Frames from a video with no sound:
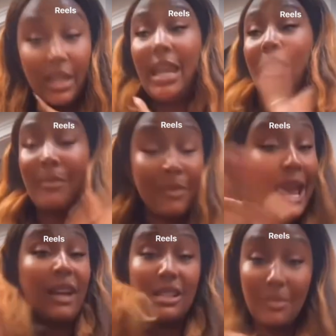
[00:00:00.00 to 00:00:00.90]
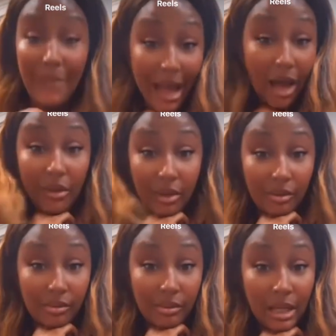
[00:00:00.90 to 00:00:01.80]
Keep me out your mouth.
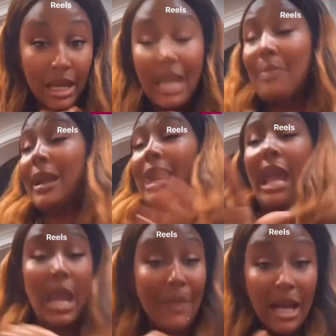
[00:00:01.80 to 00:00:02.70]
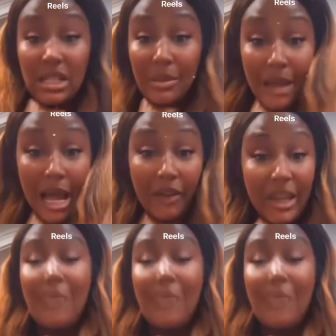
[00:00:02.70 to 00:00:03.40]
Keep my name out your mouth.